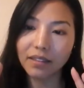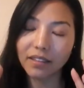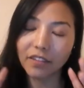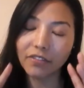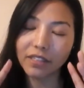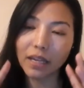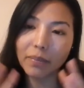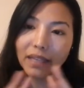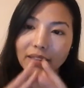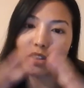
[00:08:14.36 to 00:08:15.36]
gives
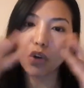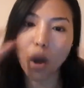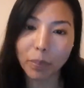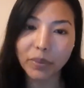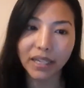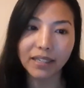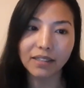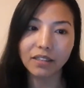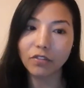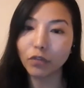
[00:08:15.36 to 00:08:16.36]
them like this
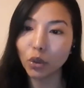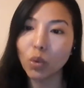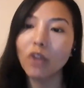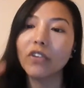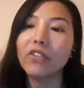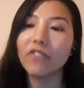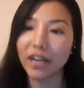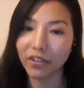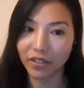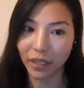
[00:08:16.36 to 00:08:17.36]
comprehensive view of
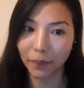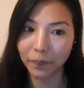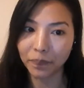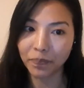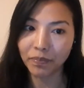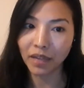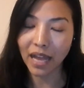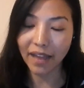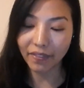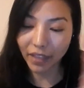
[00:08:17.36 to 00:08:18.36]
inventory.
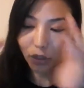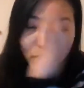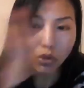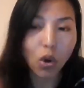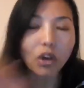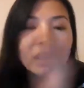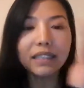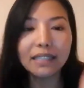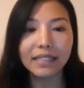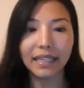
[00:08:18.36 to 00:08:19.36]
And they use all
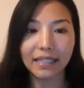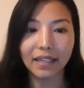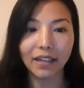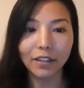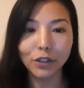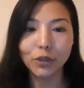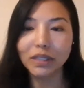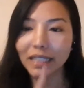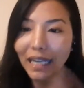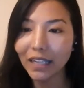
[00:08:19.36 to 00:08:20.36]
this data to
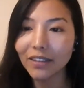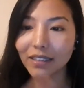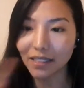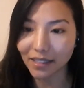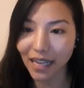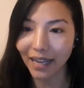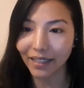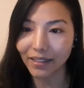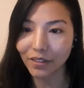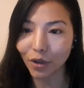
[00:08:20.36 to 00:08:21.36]
tailor
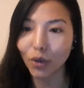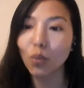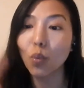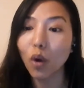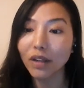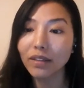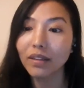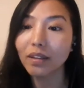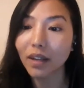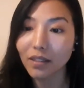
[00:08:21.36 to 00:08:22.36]
designs on what
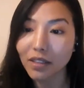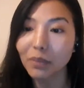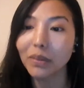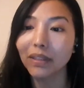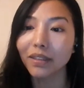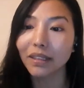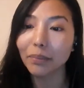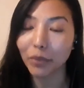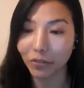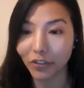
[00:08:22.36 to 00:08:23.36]
the customer
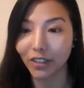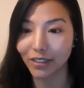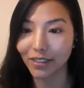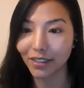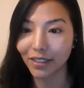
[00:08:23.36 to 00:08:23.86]
prefers